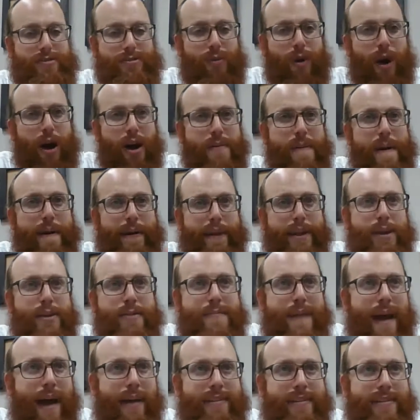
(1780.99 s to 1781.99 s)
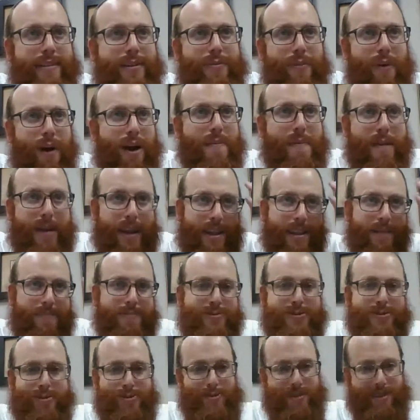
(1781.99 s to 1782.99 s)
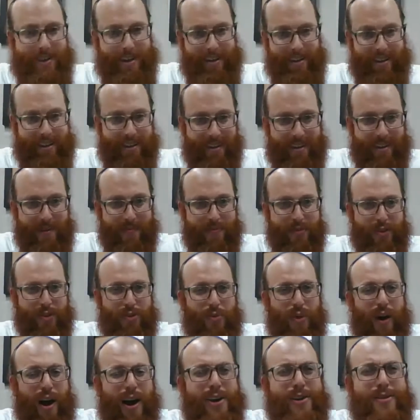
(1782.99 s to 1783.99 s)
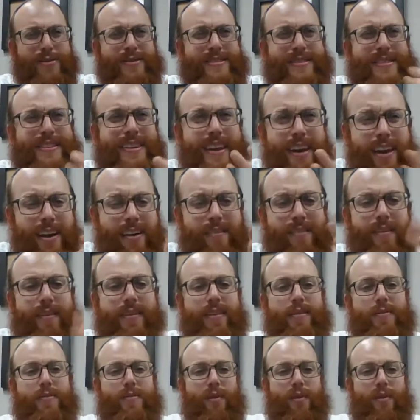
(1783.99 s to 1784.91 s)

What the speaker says: Why are you making humanity? Why are you making them a sugar? Why are you scaring them?